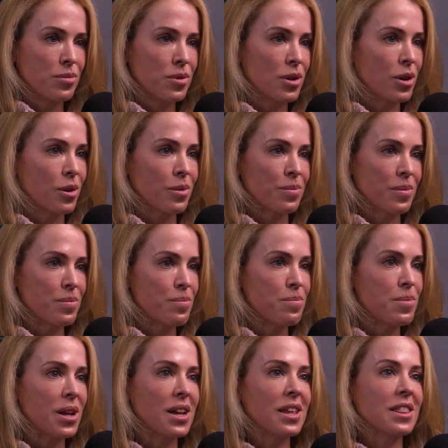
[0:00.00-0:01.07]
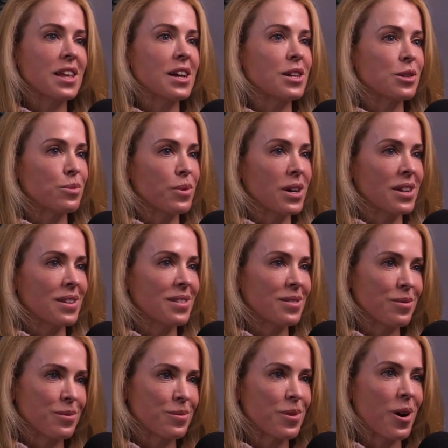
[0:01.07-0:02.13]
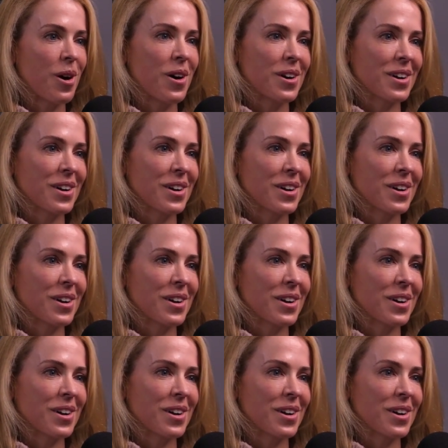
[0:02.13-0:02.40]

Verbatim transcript: you know, many things went wrong